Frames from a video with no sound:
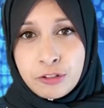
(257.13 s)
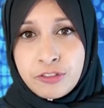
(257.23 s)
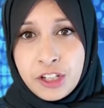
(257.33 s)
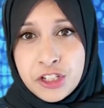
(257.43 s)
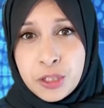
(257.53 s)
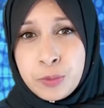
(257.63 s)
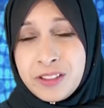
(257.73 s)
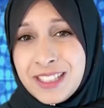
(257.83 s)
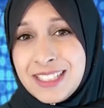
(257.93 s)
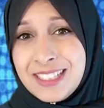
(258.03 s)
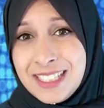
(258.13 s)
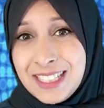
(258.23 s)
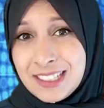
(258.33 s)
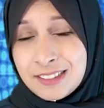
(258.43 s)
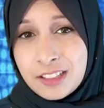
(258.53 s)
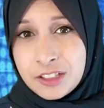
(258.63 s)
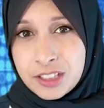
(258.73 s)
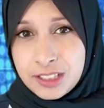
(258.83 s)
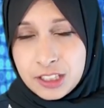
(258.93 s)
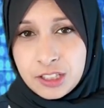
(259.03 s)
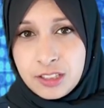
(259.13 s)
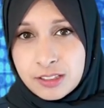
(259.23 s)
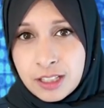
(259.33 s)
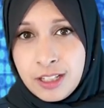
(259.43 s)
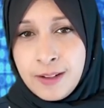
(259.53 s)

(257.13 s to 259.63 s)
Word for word: or Russia will adhere to such conditions.